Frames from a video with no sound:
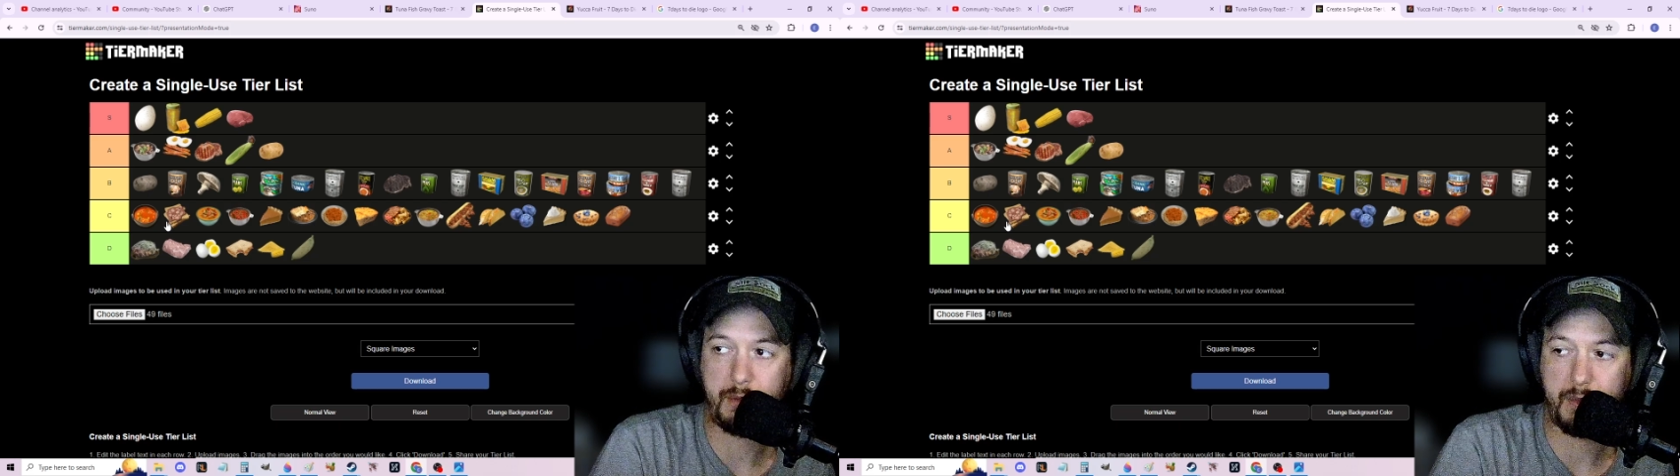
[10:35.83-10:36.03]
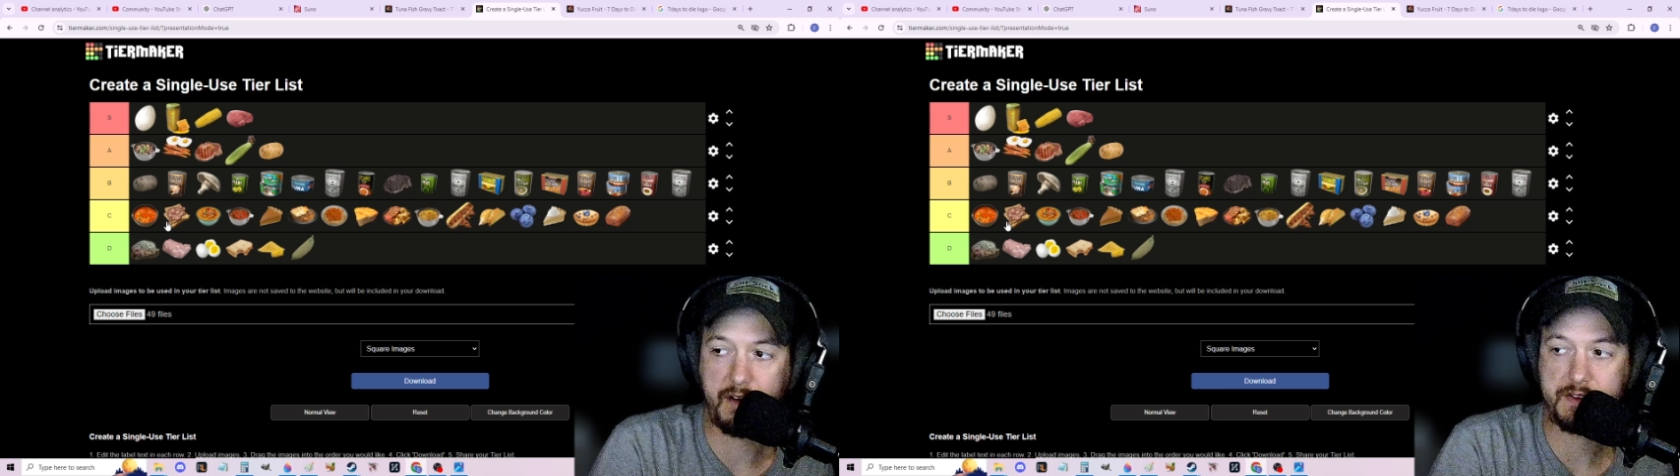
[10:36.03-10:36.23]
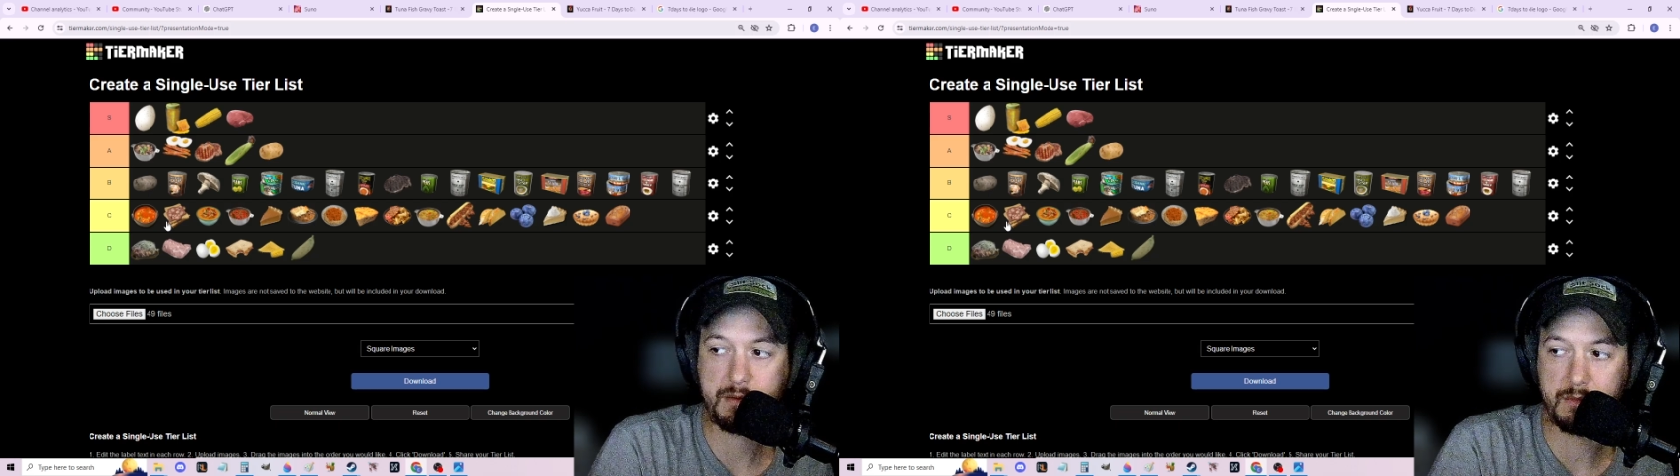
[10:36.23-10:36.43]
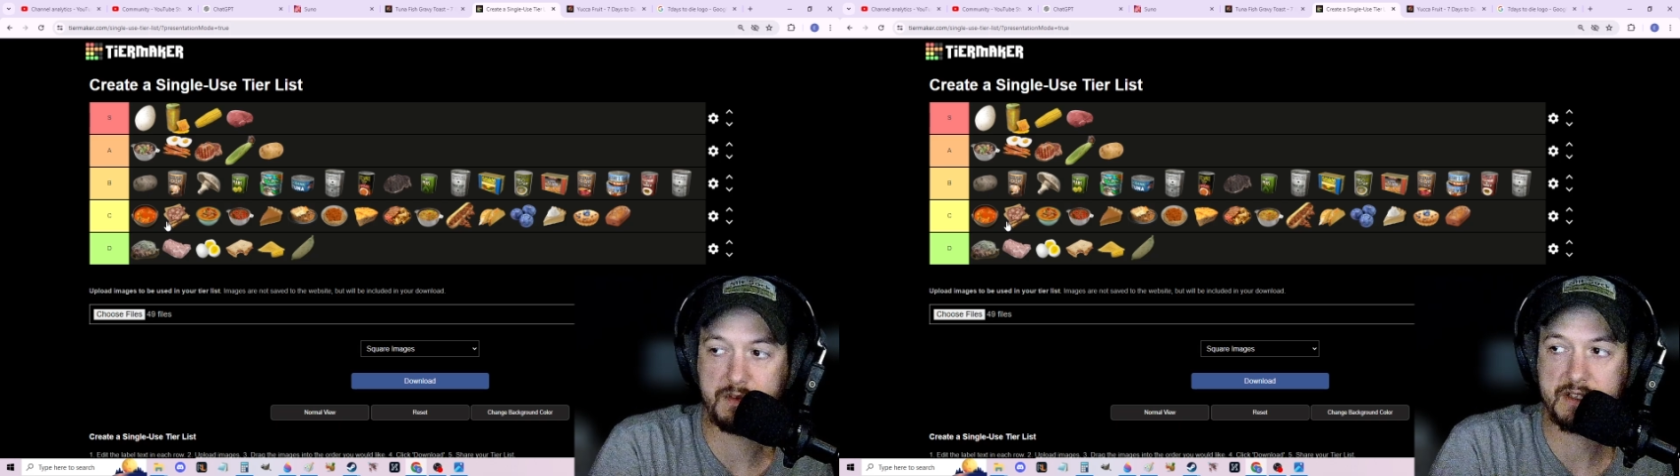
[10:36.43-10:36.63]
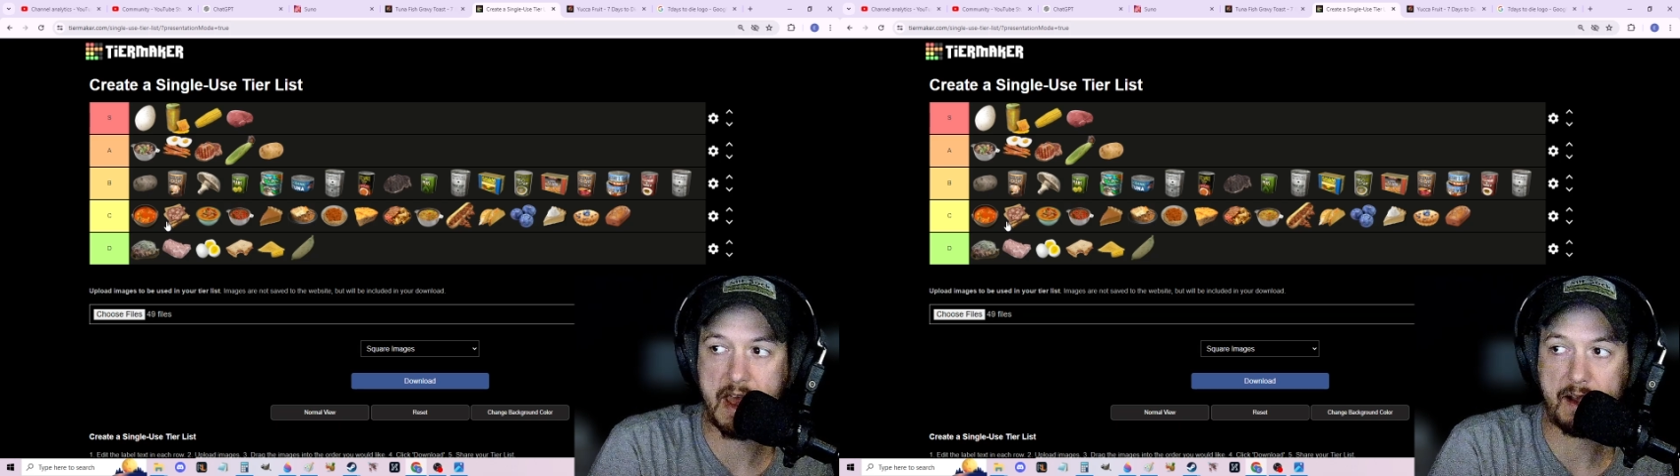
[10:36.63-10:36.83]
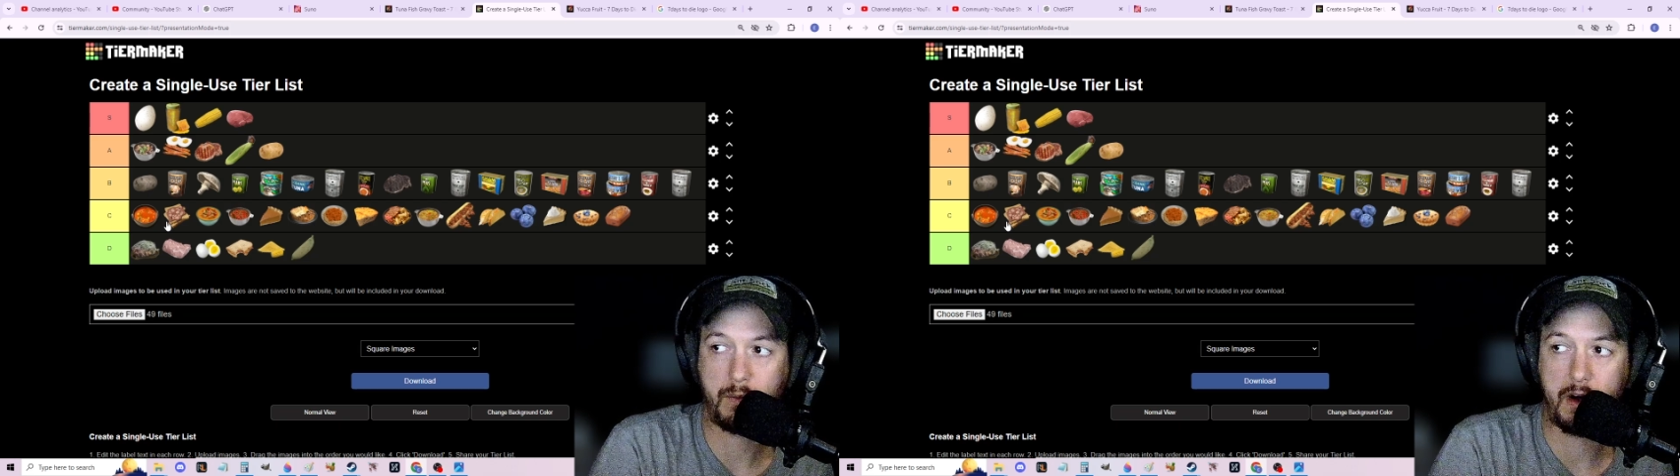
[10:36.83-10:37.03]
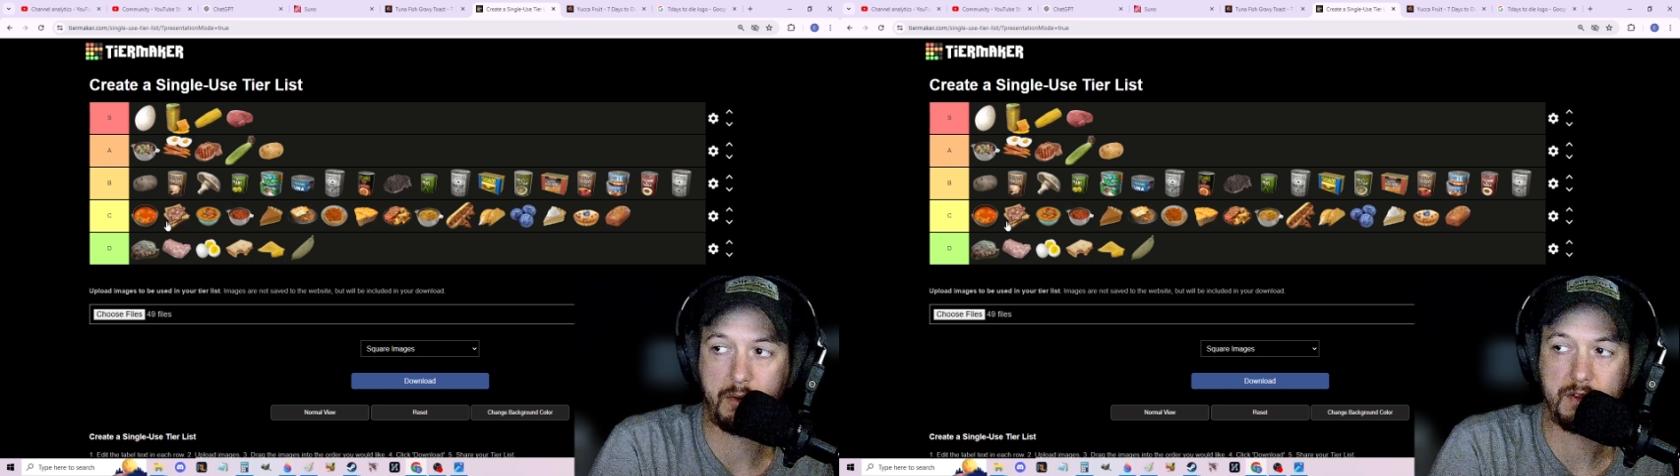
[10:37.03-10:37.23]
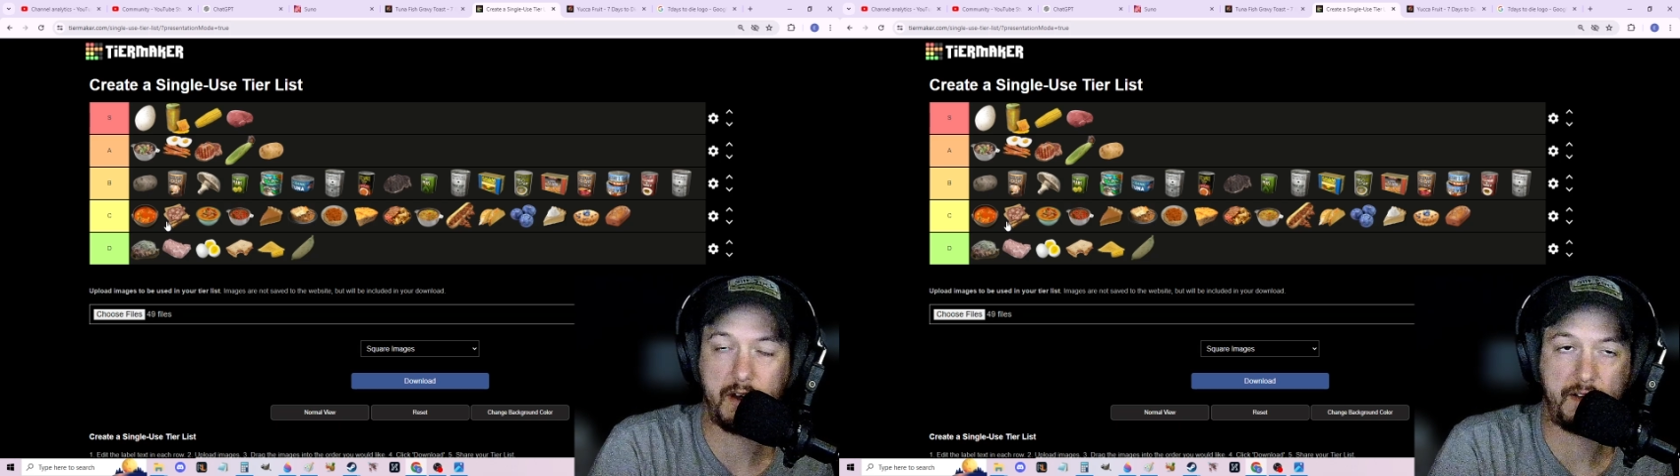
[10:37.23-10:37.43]
buffs would stack well
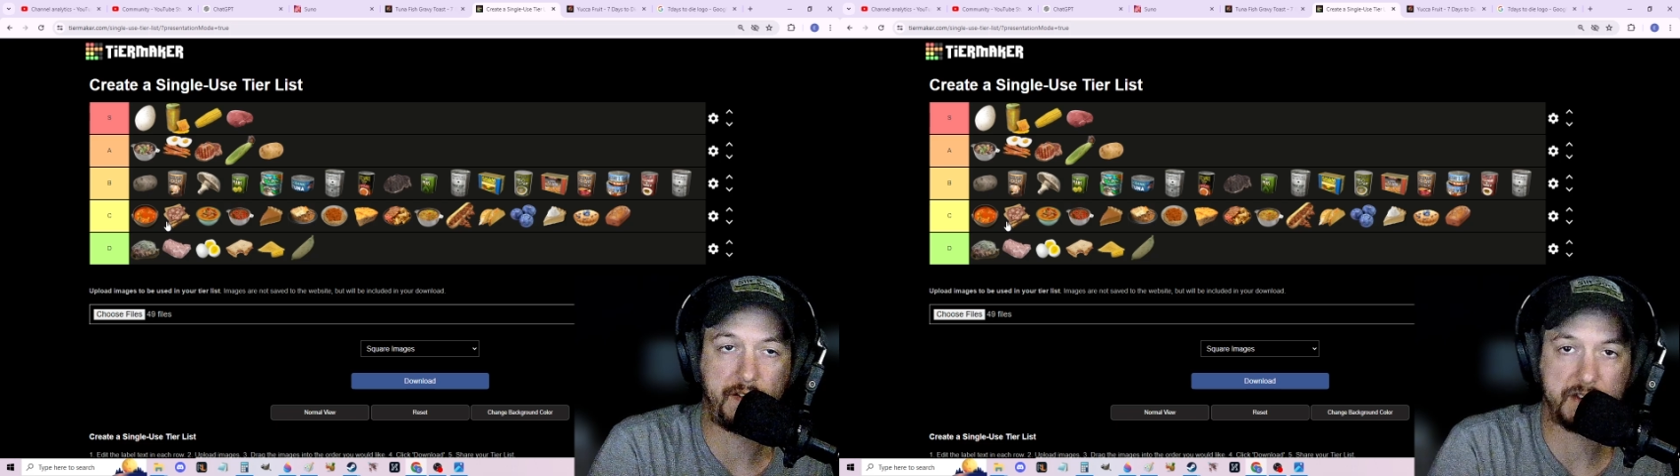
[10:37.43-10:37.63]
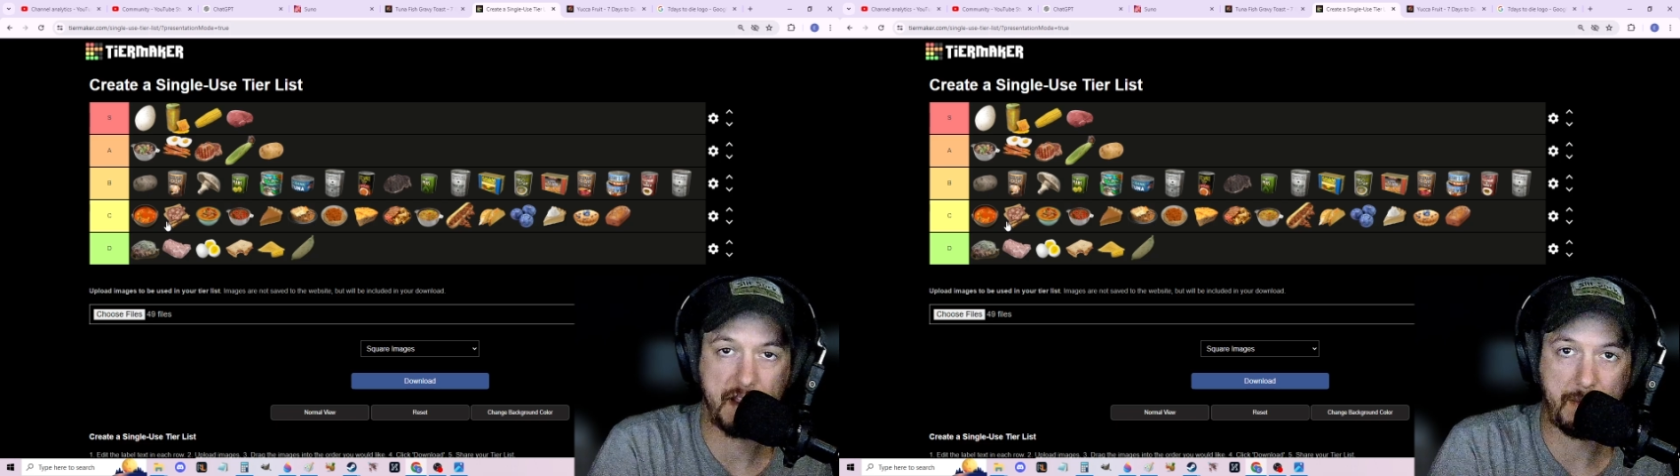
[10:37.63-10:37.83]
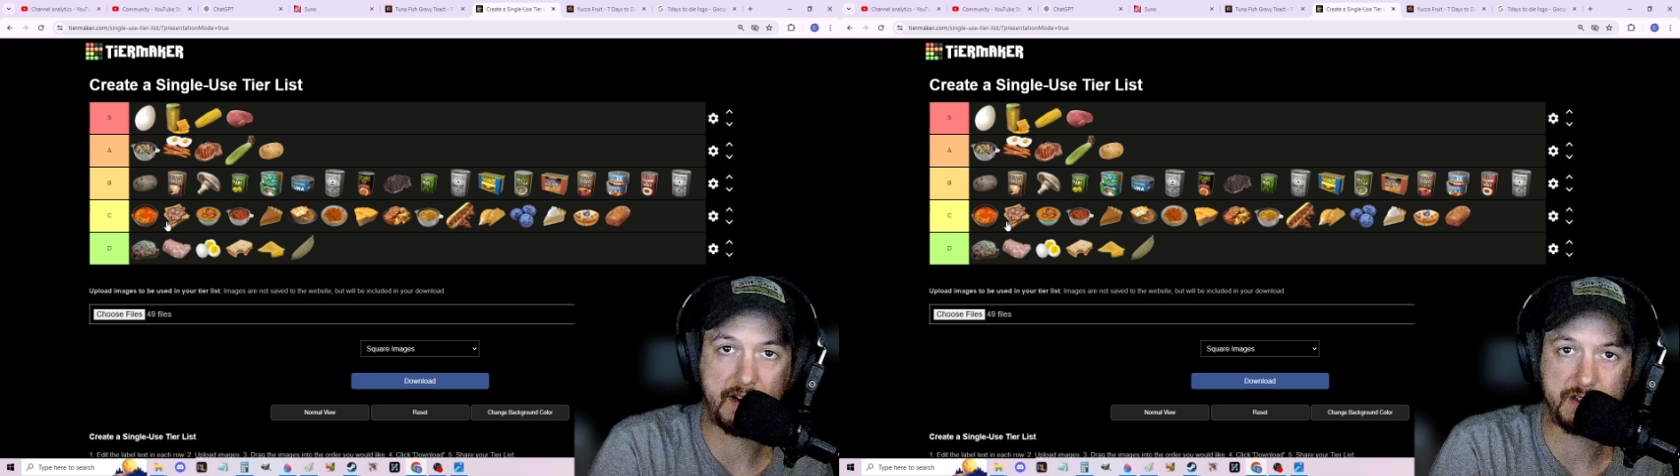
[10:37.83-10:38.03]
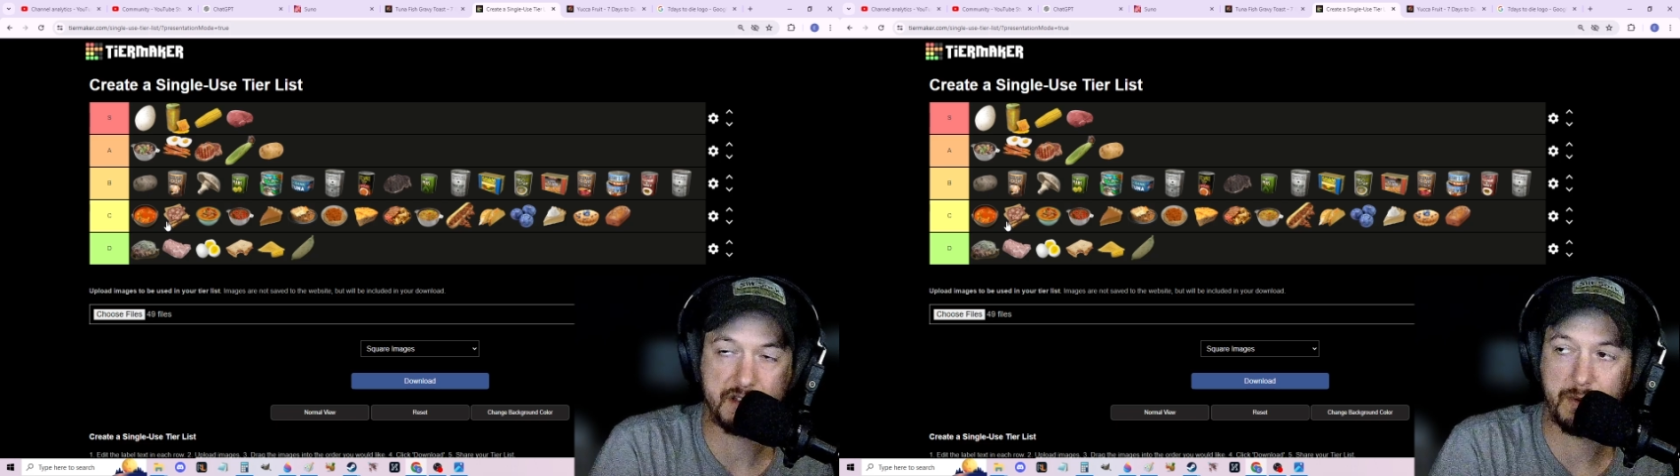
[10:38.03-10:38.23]
with first aid bandages,